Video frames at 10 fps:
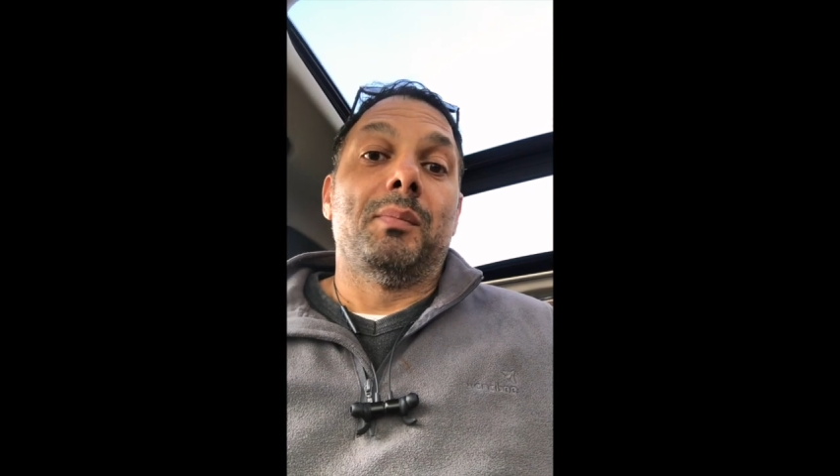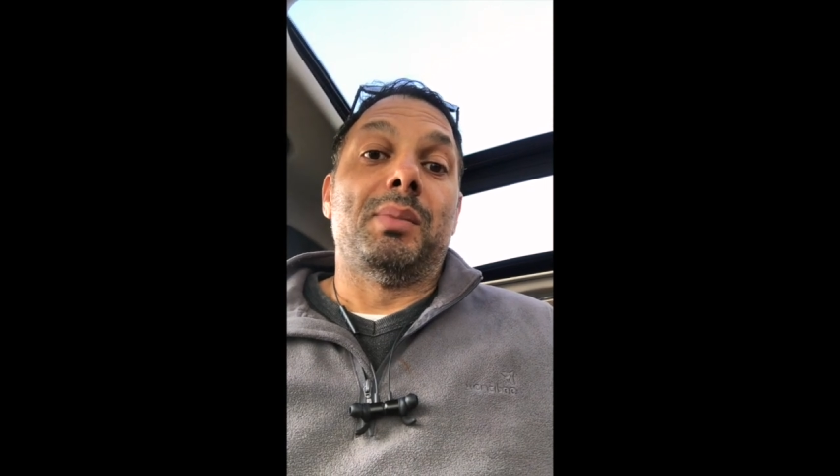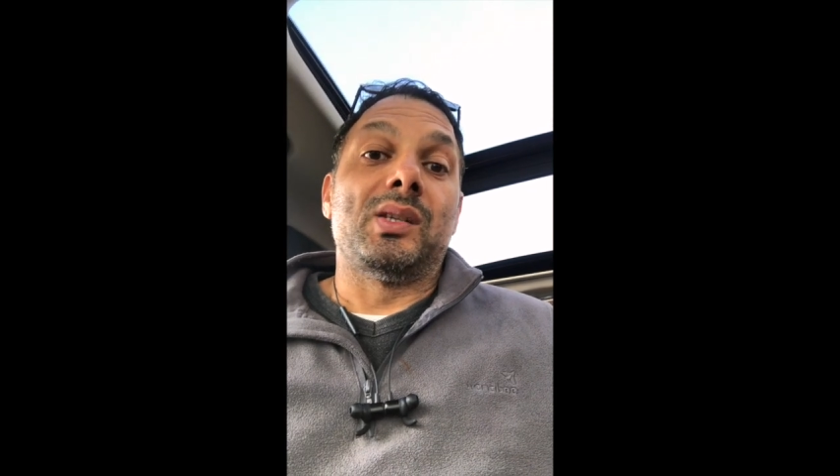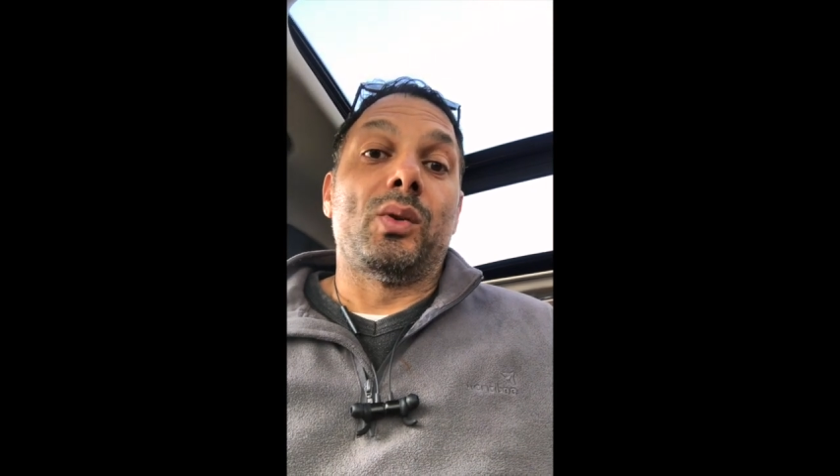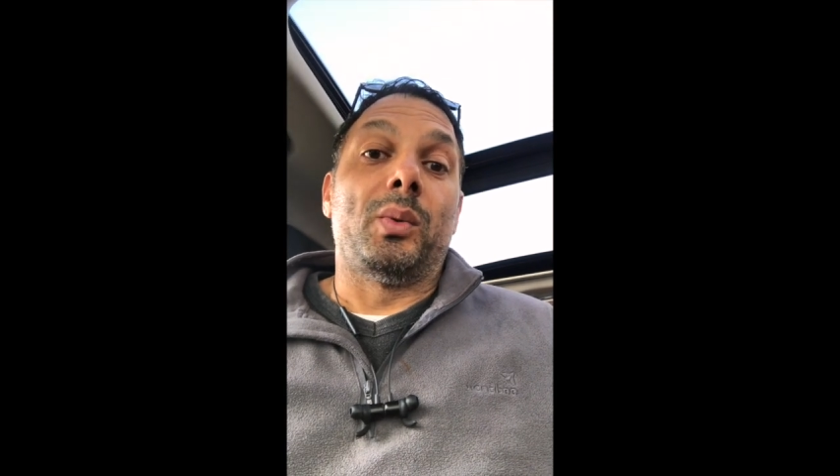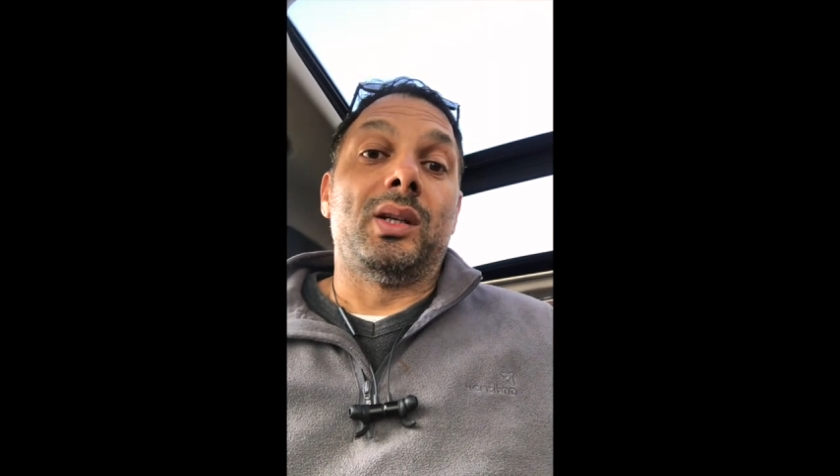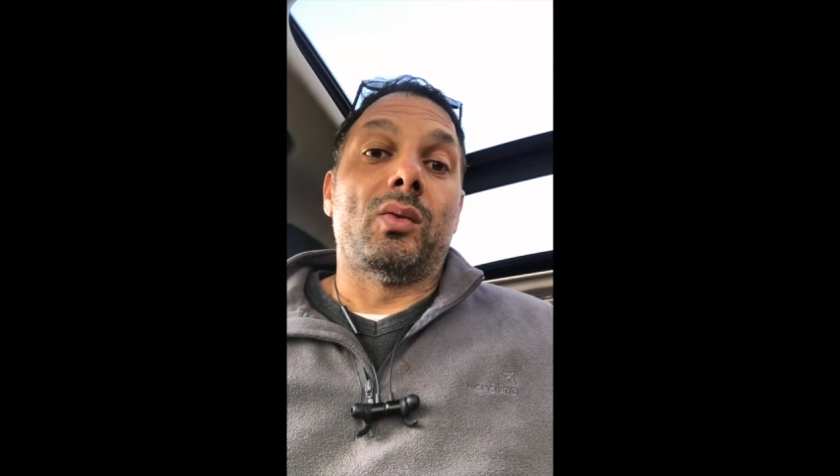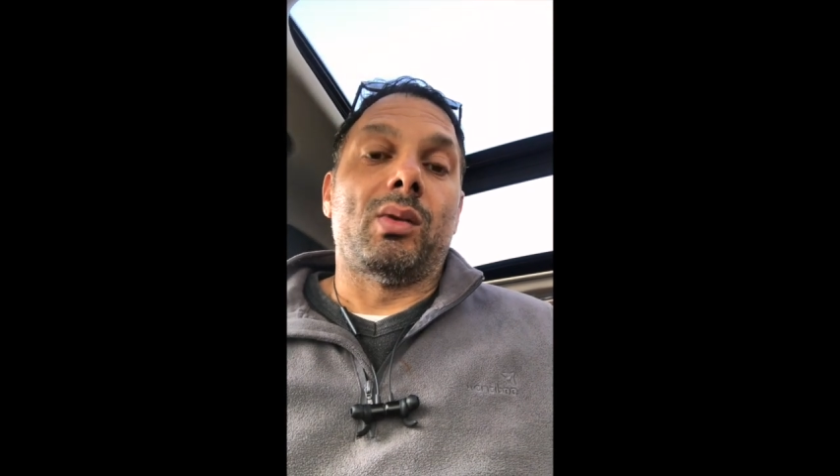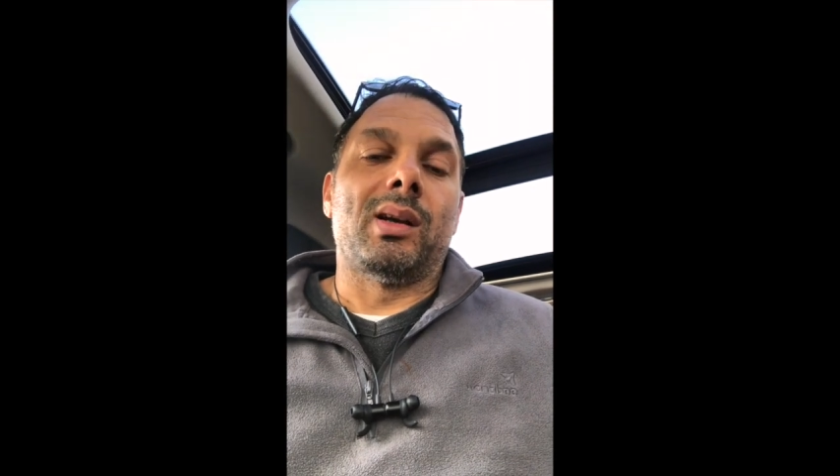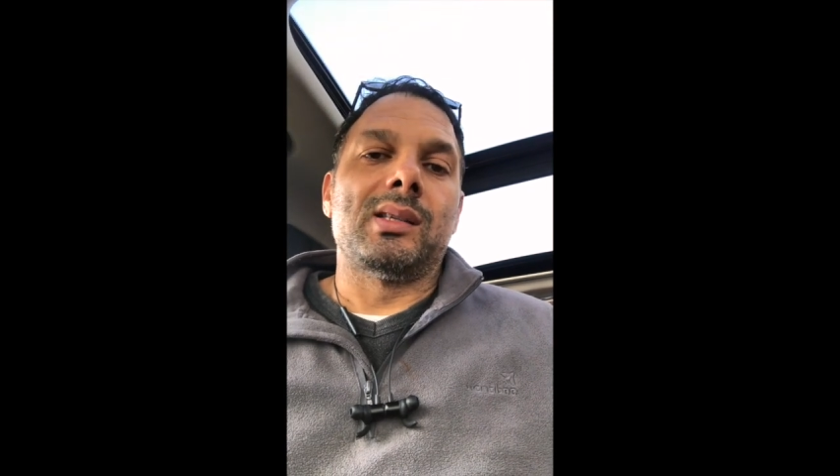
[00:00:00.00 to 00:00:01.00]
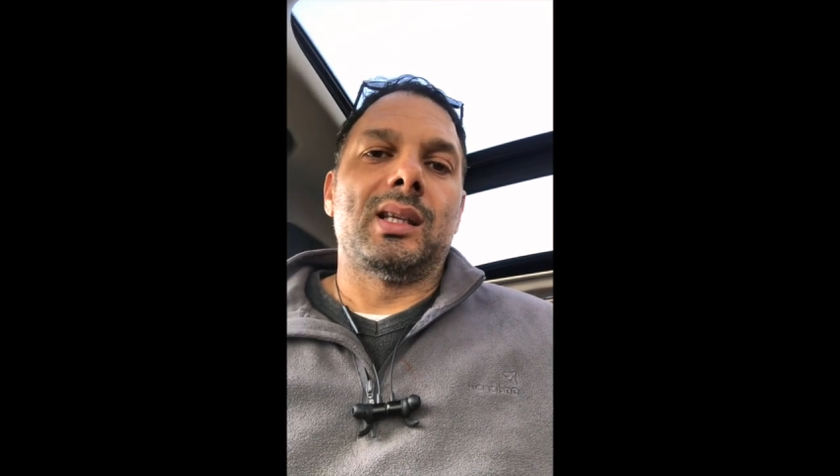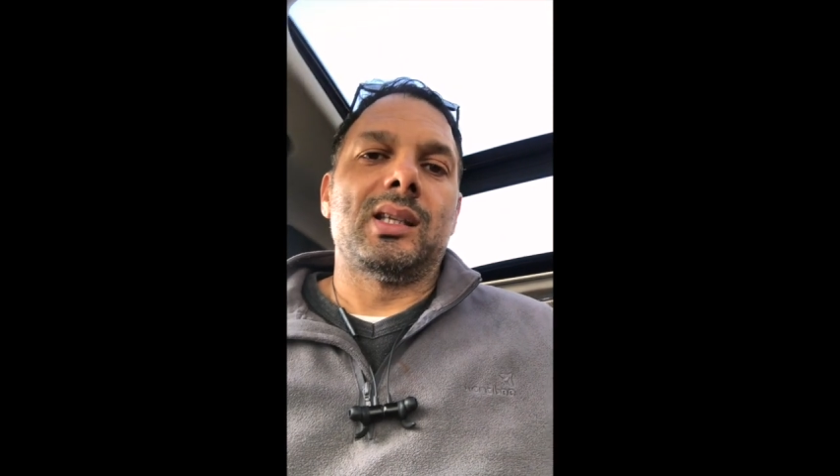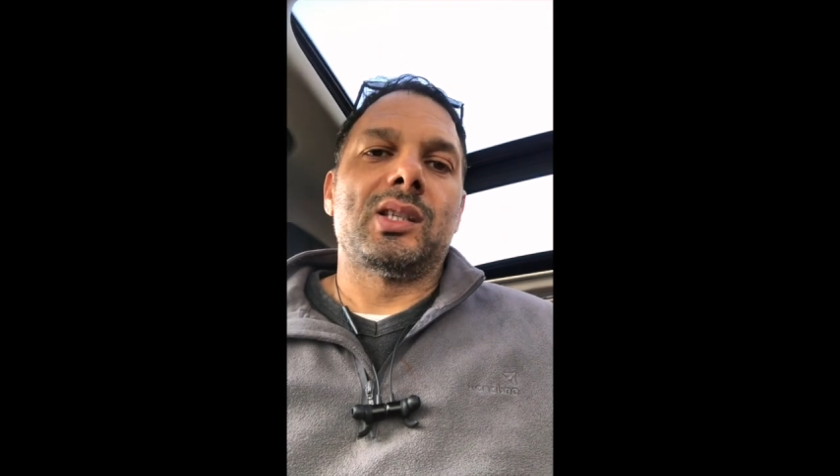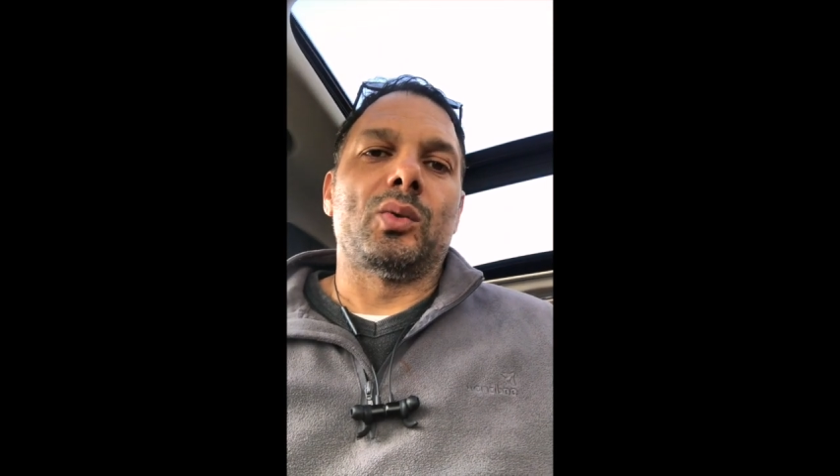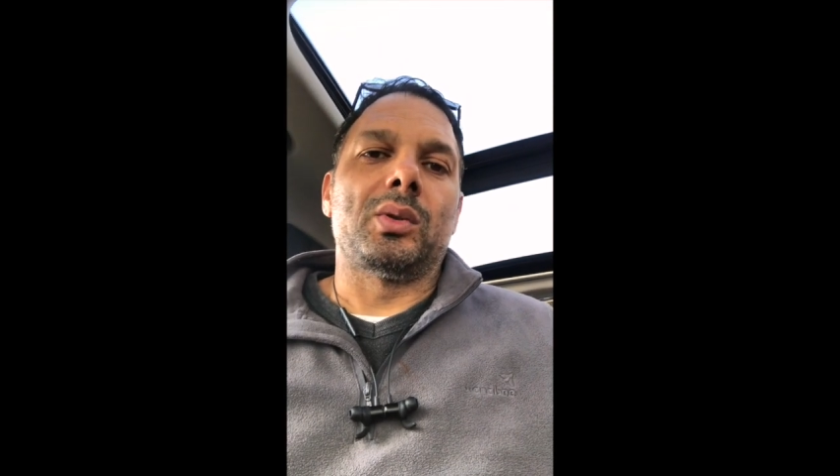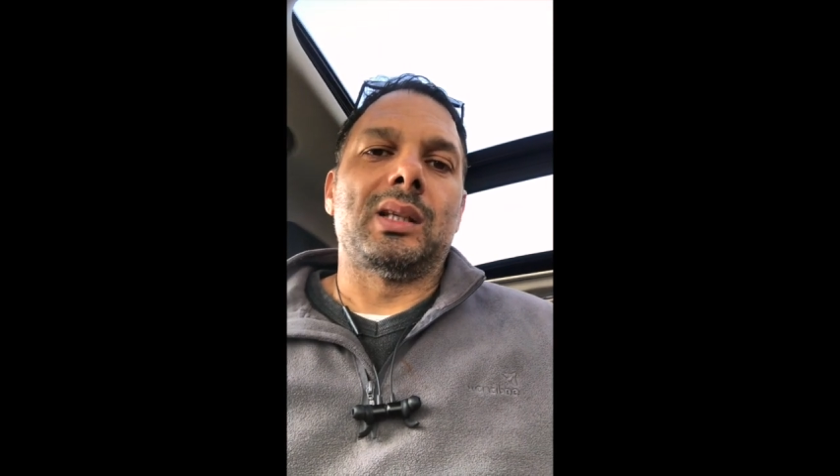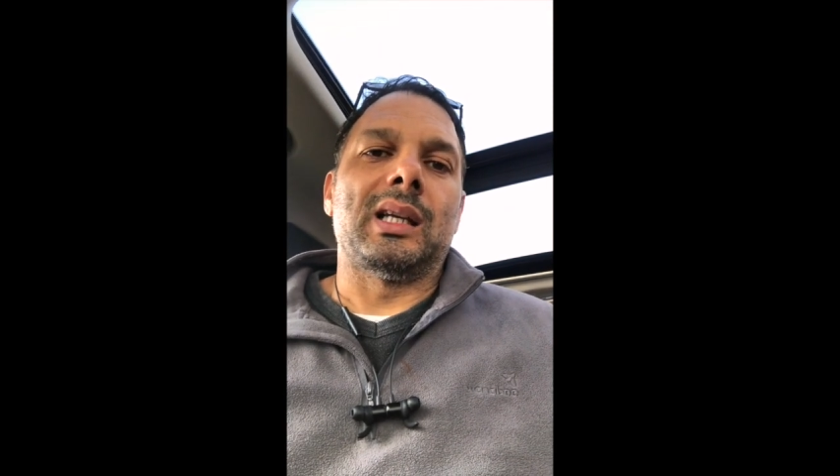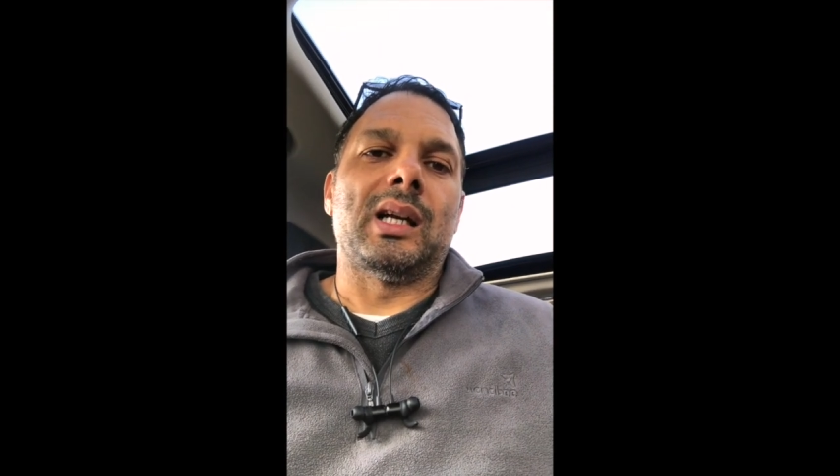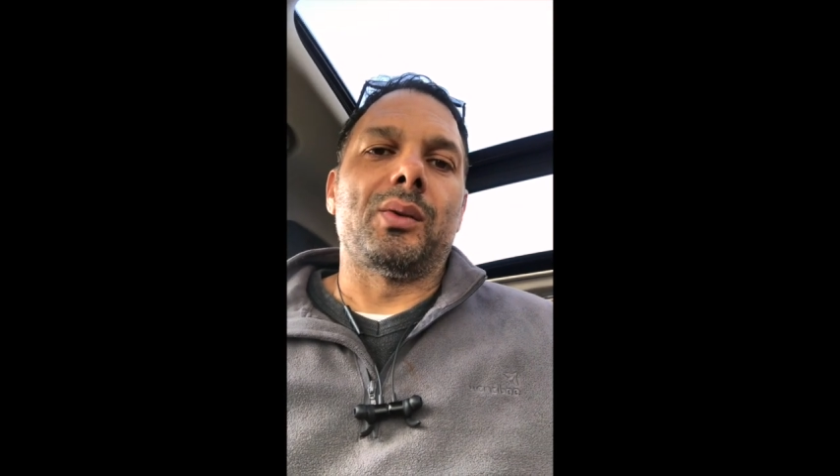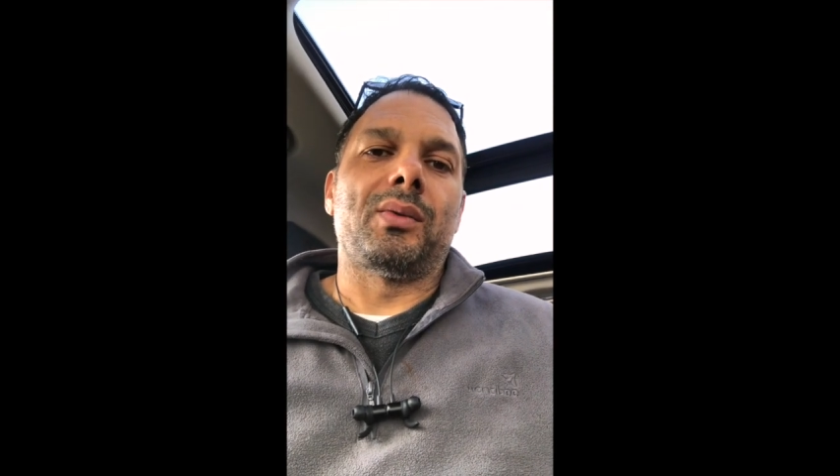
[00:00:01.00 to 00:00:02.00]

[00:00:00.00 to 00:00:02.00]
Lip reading: Busy with winterizing, sorting out